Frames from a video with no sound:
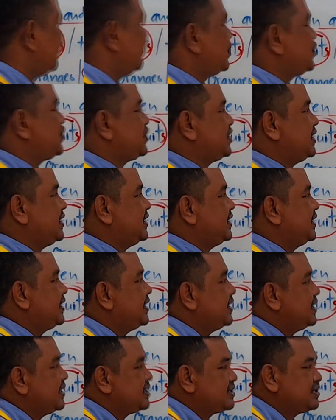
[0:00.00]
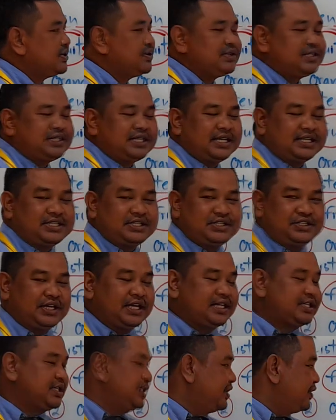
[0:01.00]
question. So just
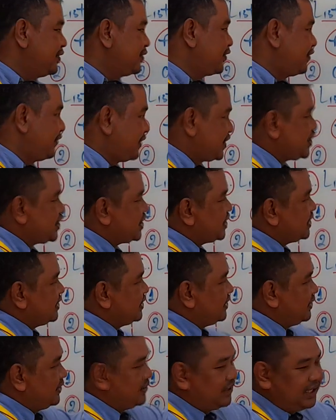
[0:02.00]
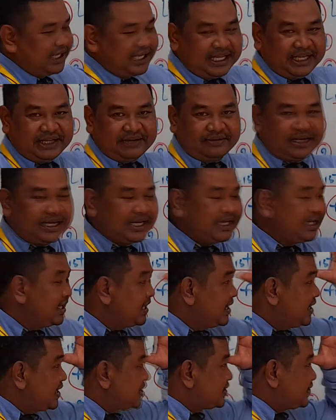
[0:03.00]
yes, no question already, right?
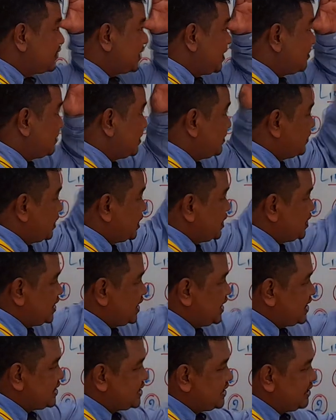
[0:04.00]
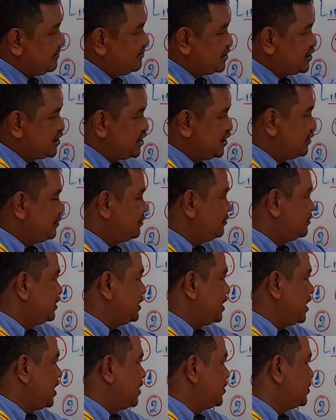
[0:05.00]
So number 1, yes. Number 2,
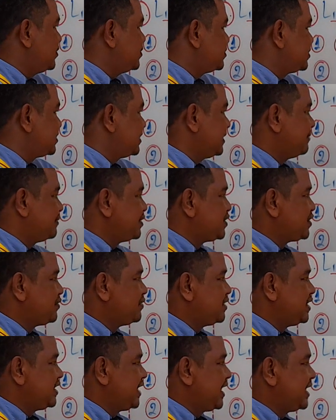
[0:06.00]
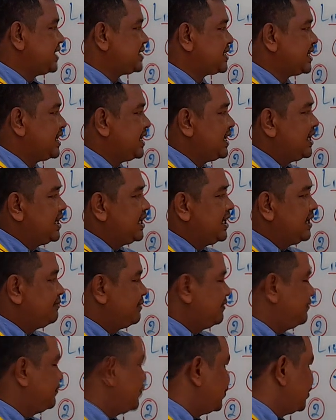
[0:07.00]
no. Number 3, yes.
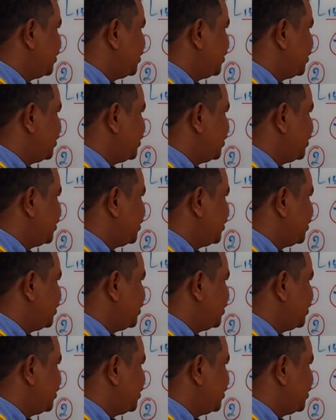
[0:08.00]
Number 4,